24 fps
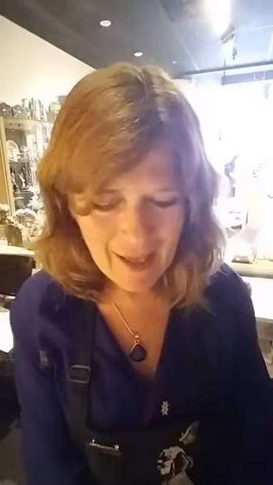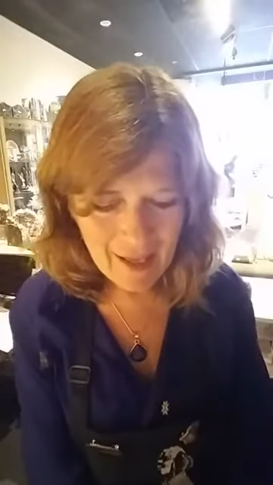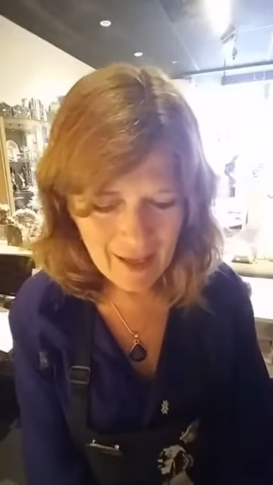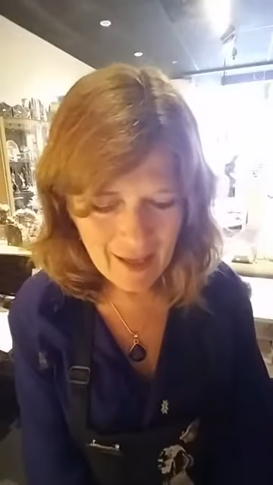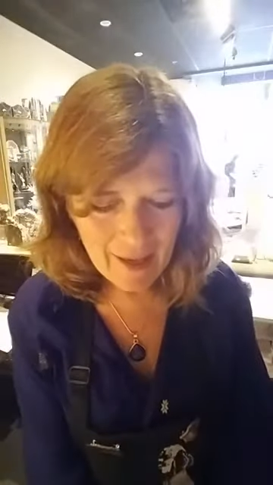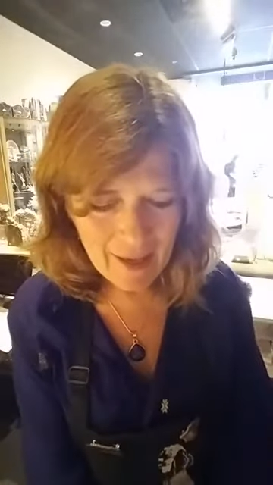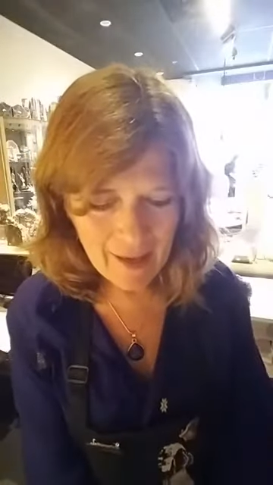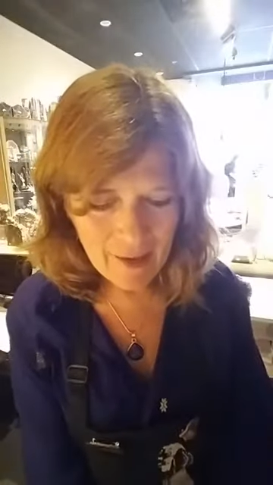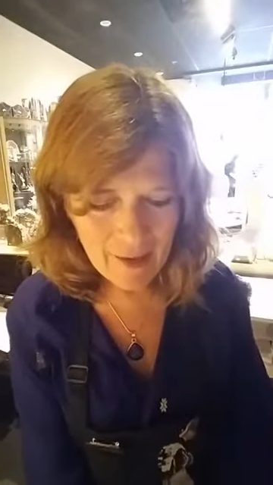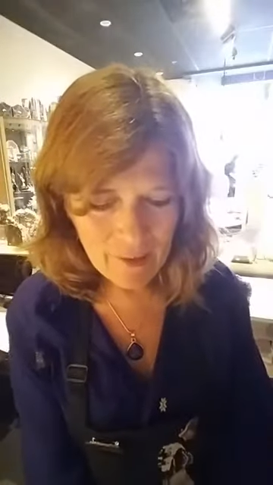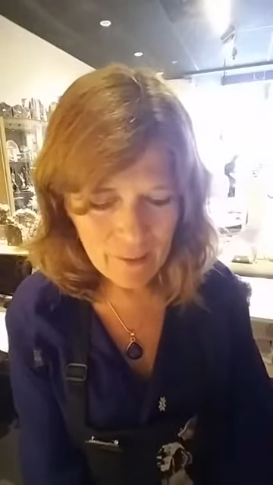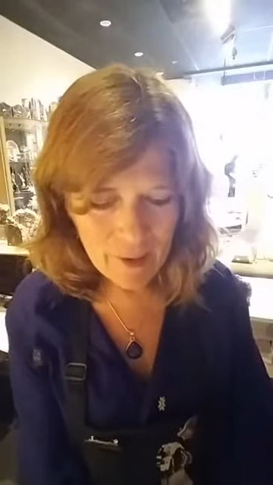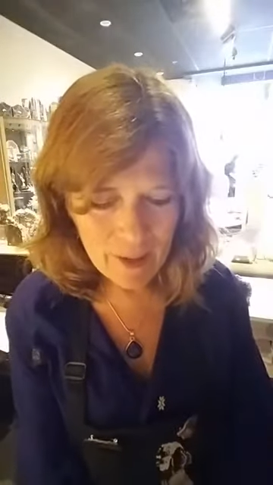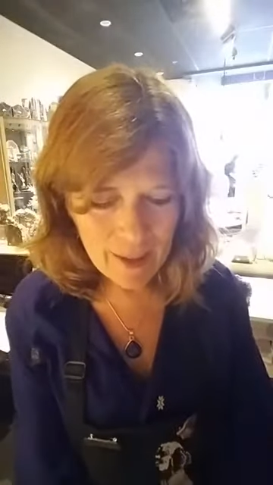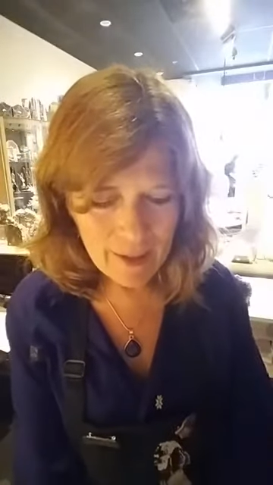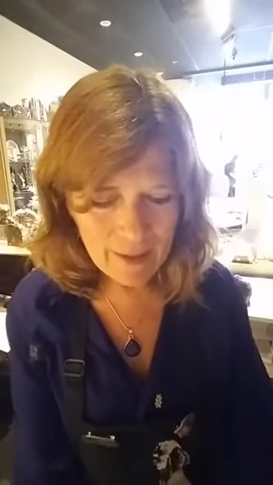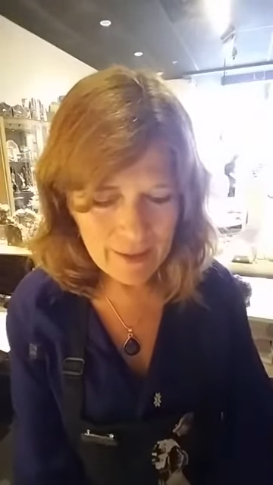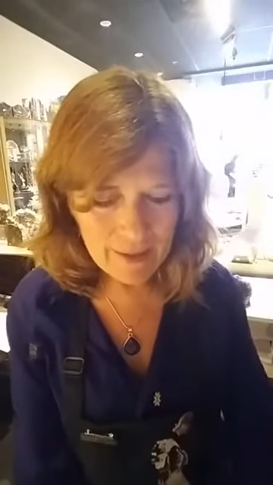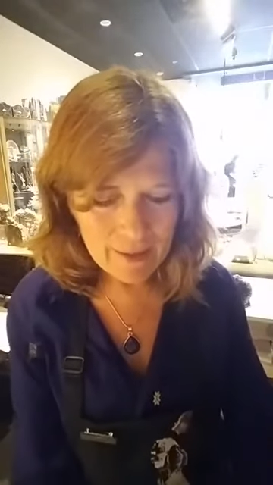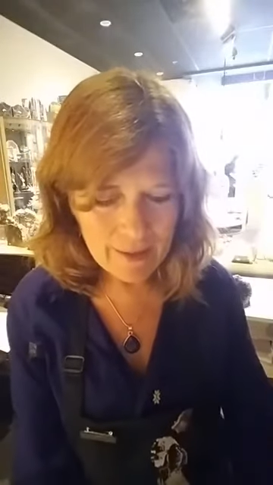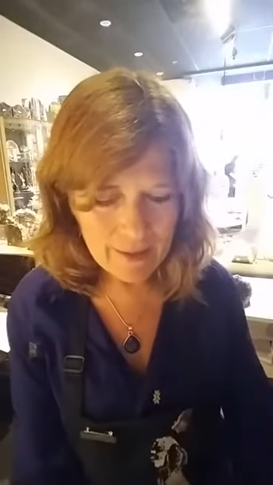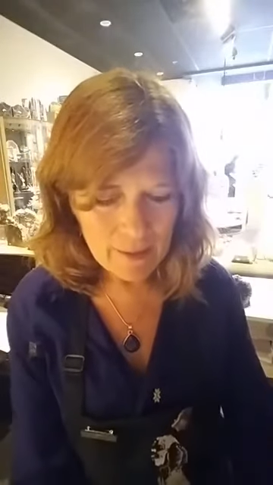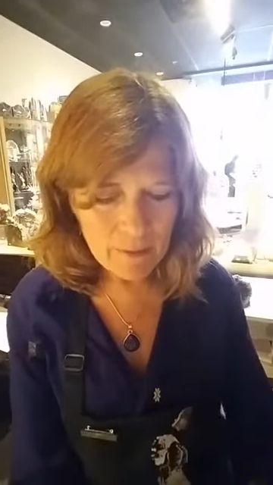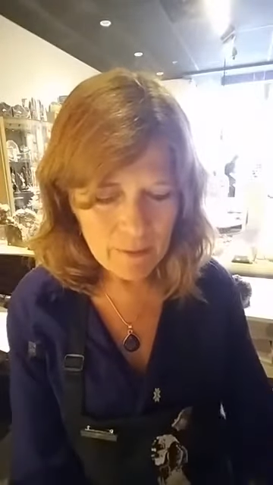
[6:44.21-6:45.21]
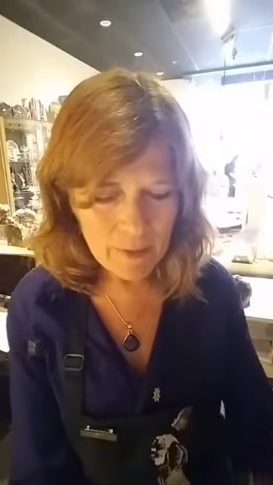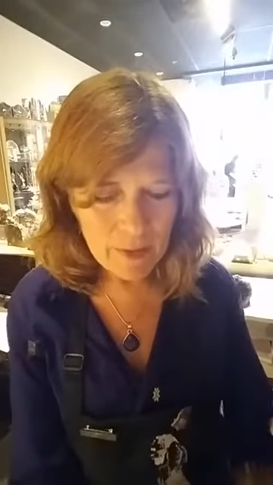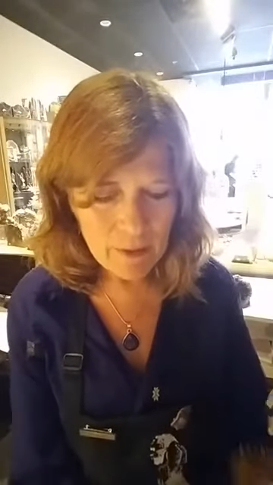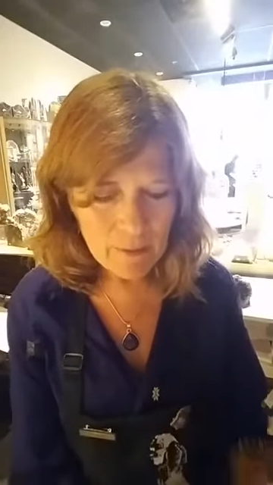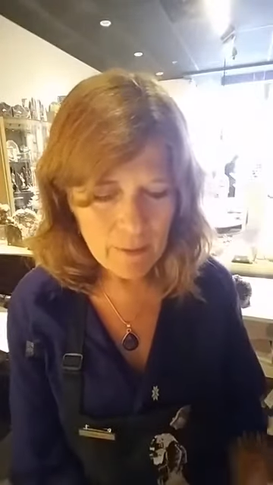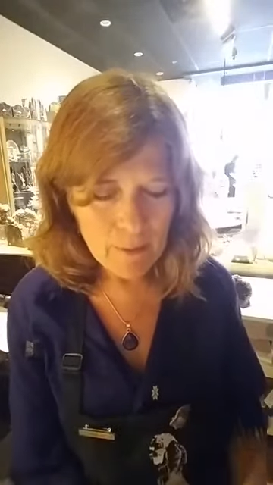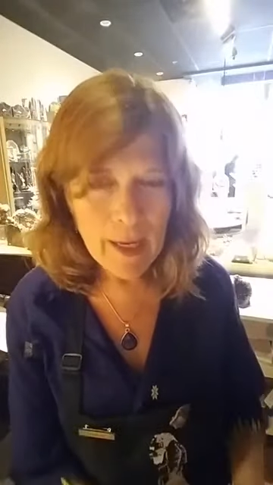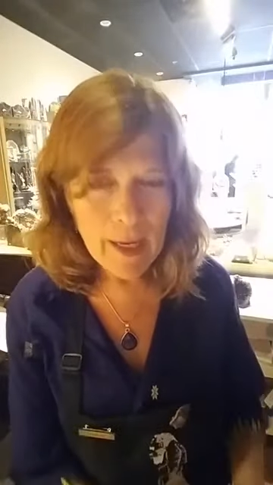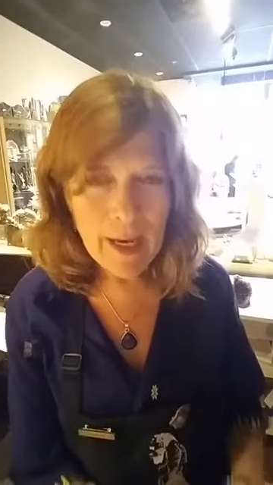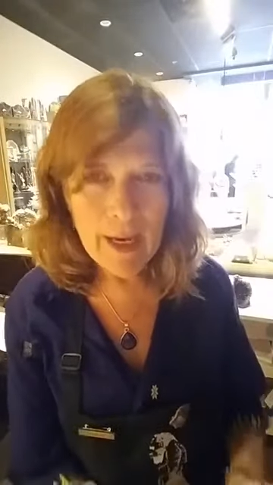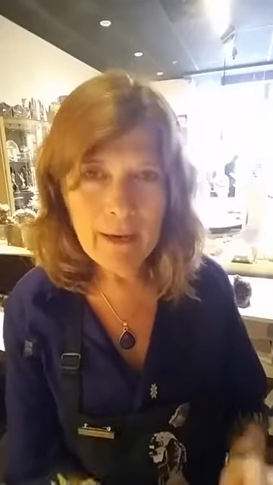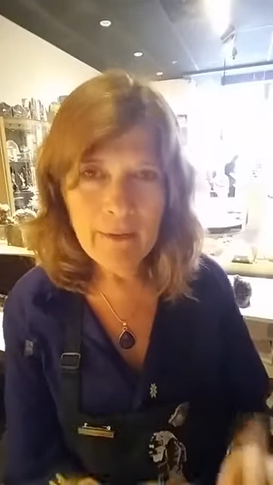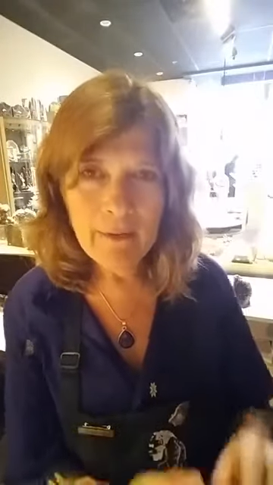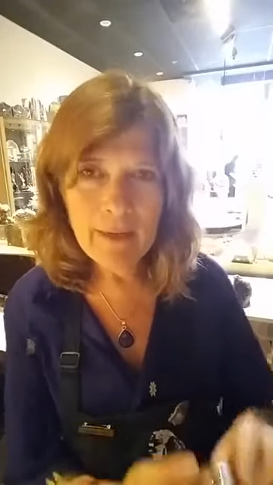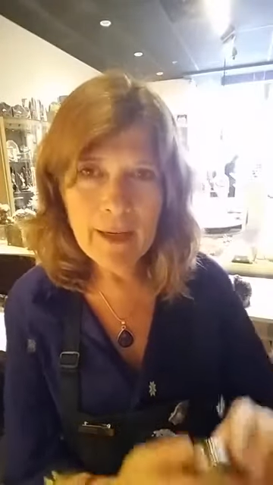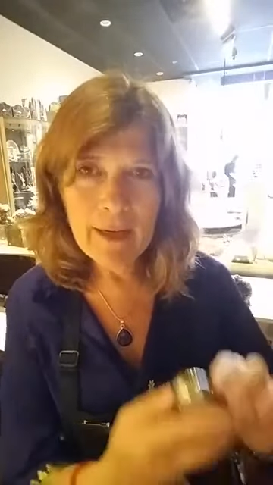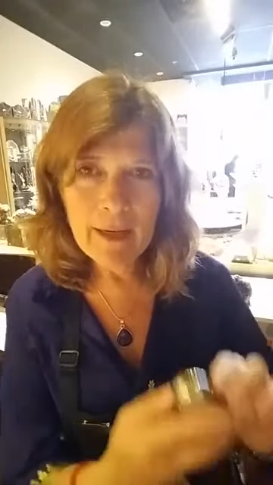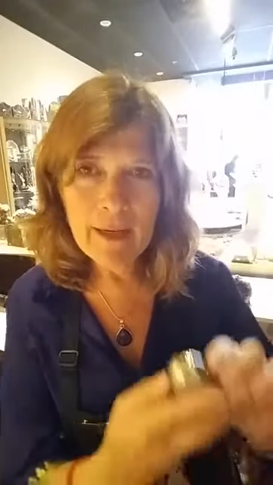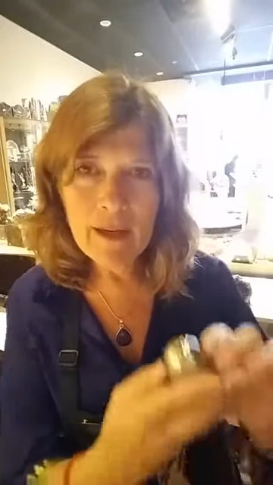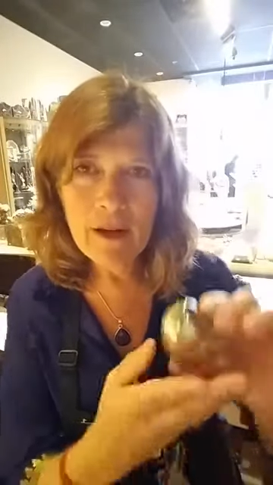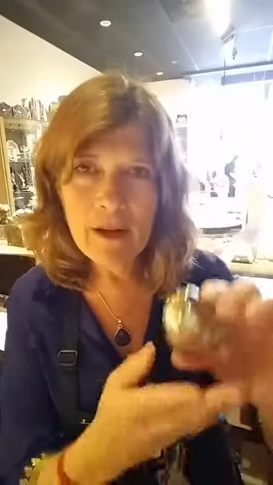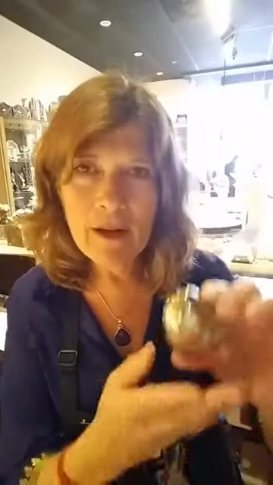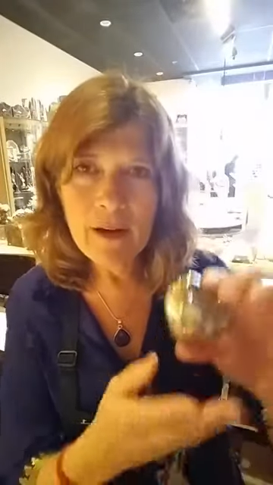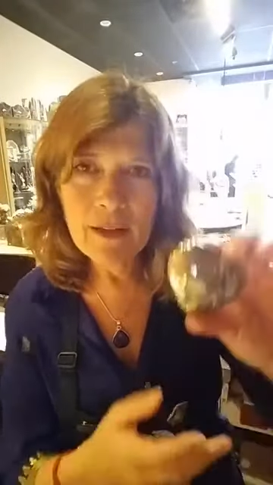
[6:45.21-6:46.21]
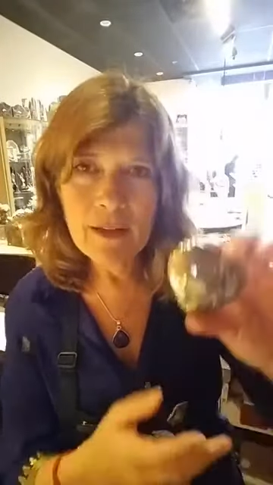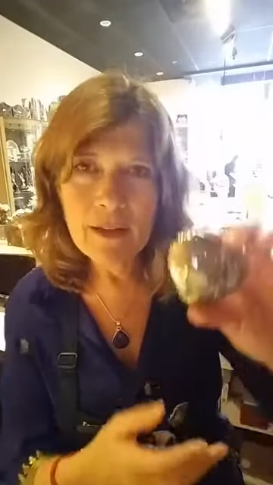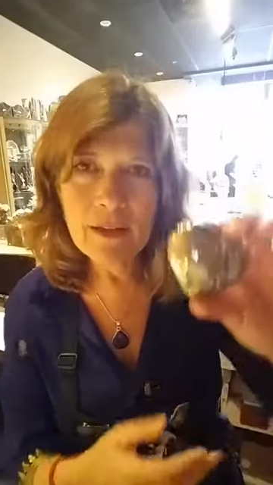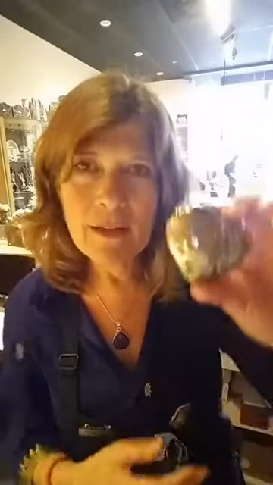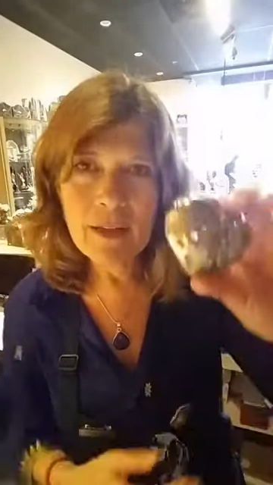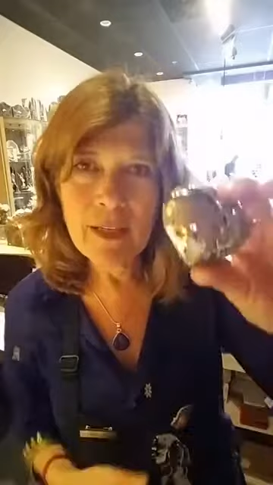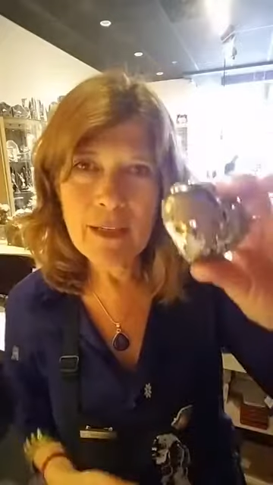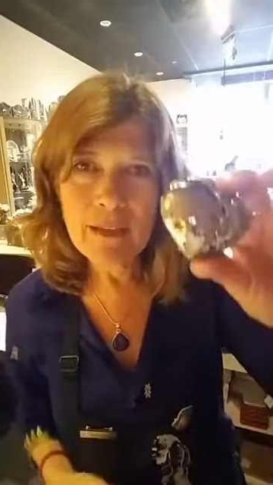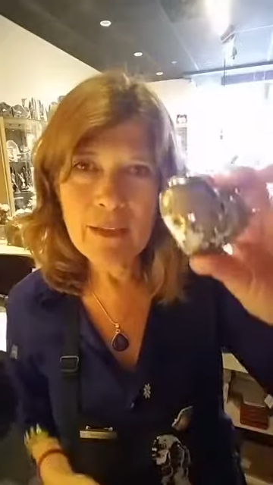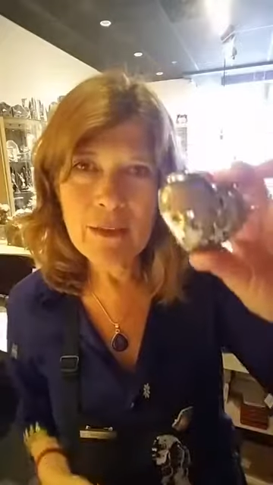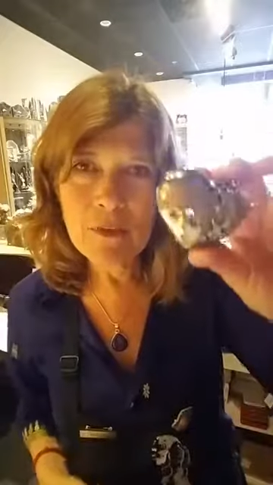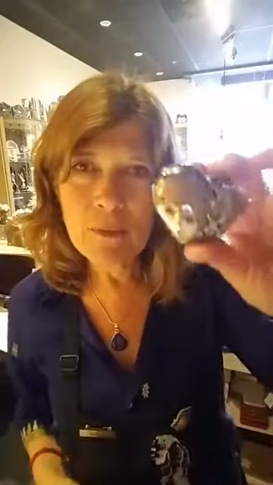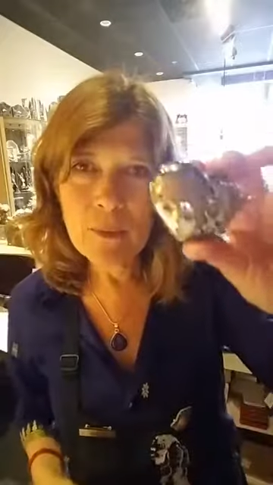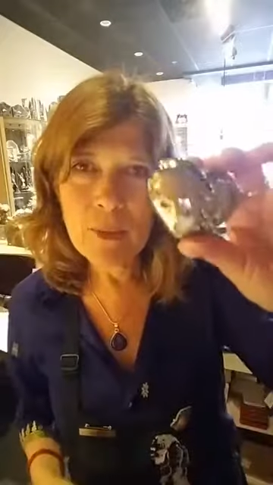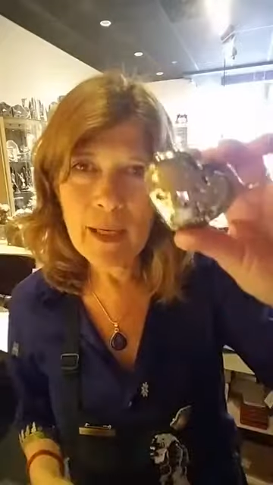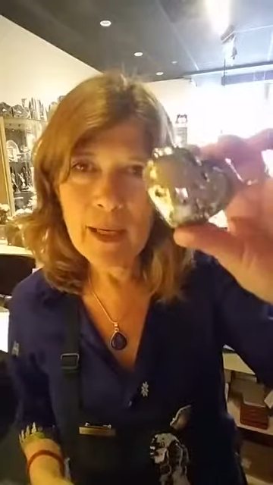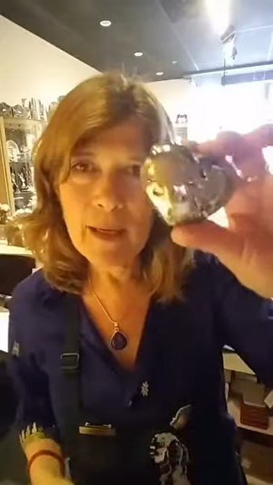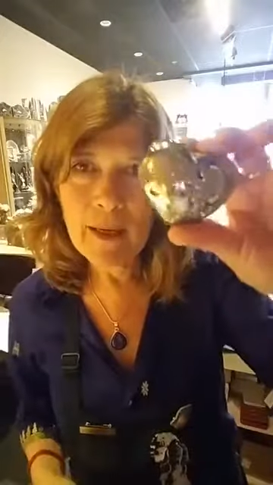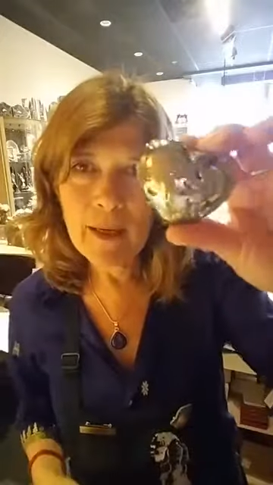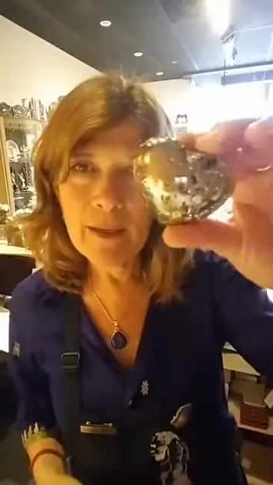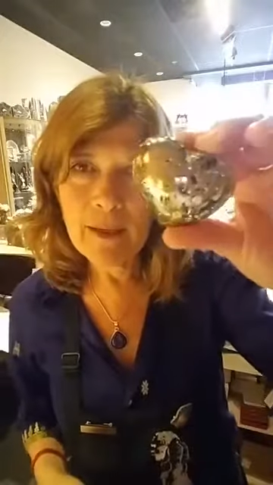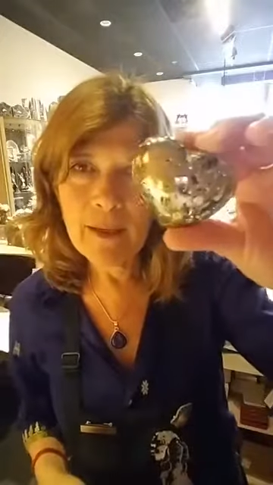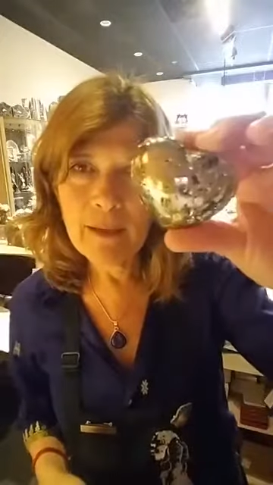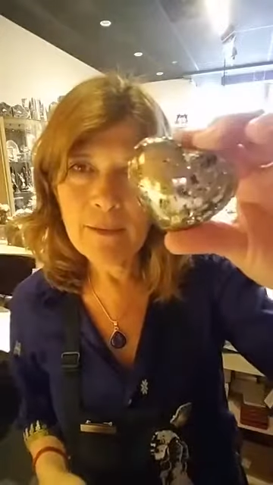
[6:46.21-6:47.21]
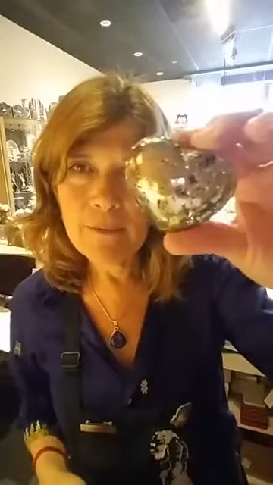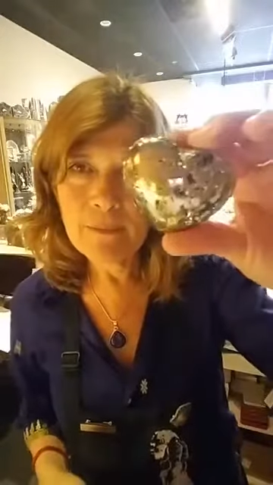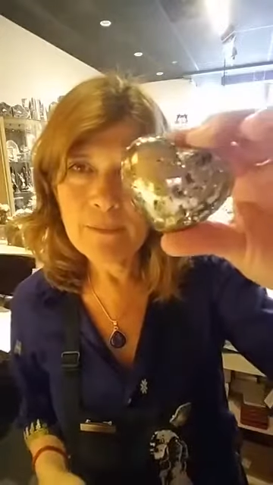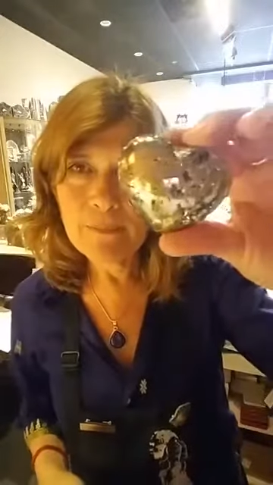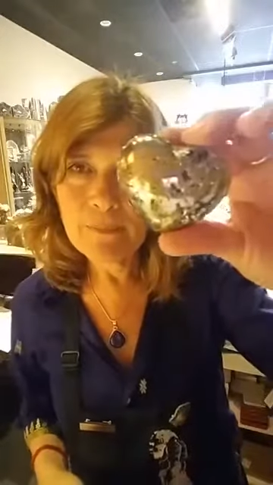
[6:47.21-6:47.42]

And we got in some of the pyrite hearts as well.